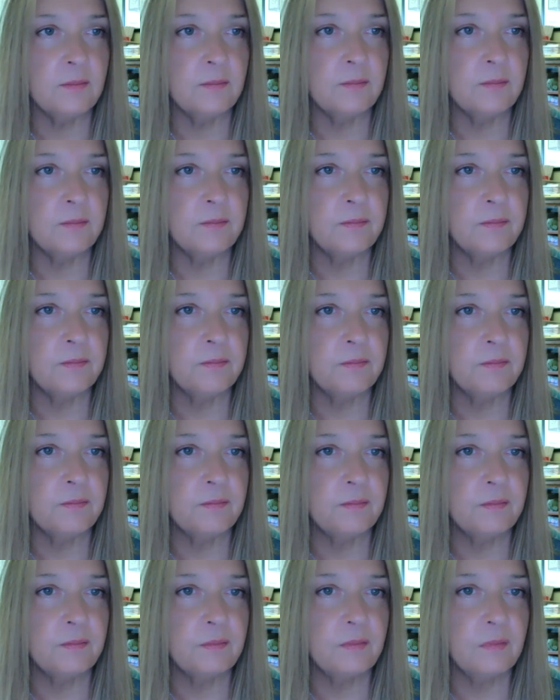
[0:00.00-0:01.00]

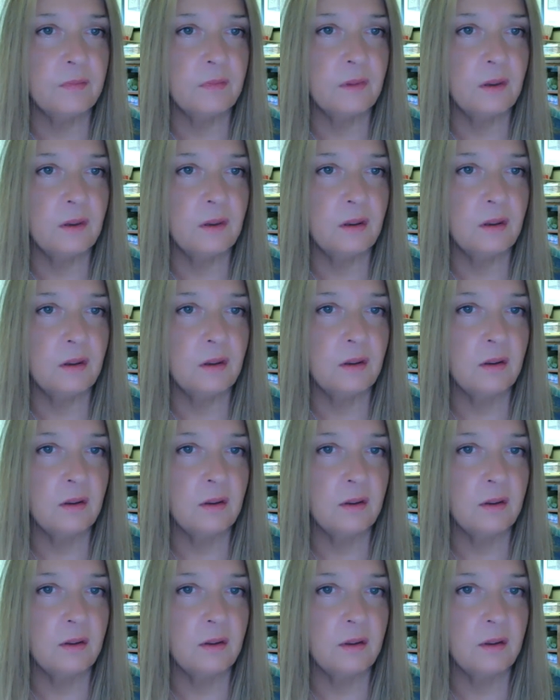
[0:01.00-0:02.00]

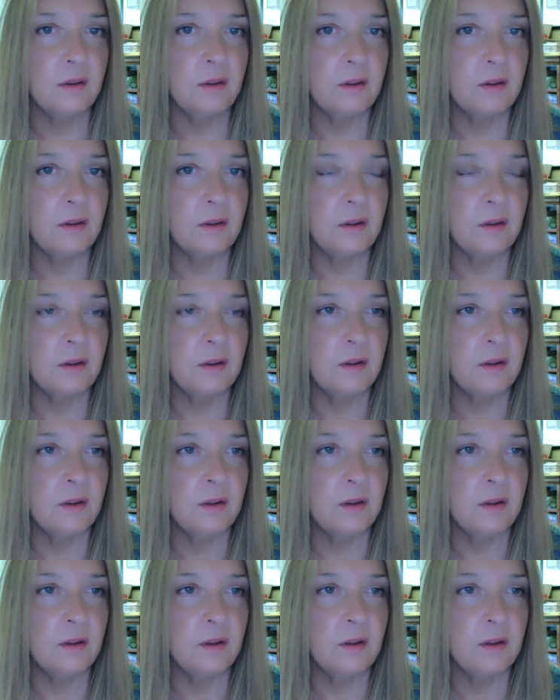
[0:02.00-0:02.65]
(silence)